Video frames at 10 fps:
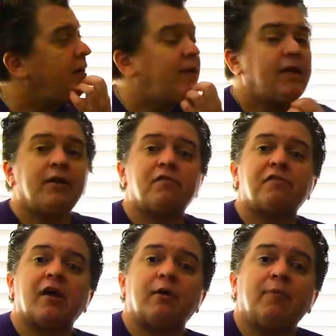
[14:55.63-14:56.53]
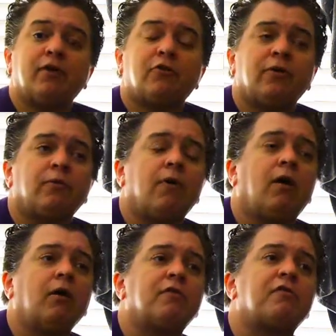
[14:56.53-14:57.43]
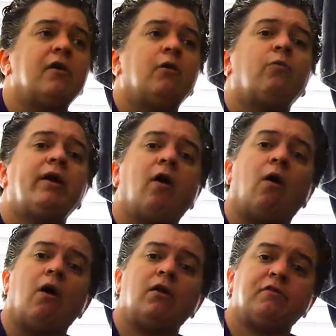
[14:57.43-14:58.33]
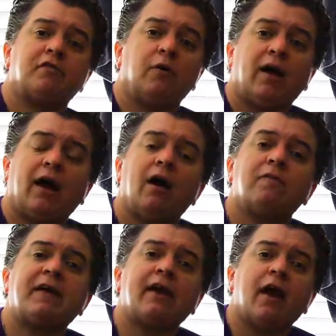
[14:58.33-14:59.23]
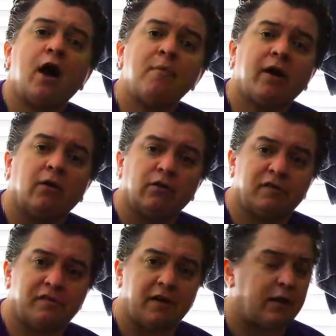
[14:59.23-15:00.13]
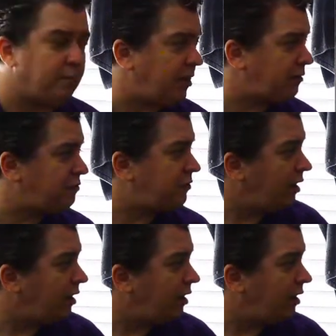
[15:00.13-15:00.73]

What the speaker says: in sedimentary rocks, we also have chemical sediments.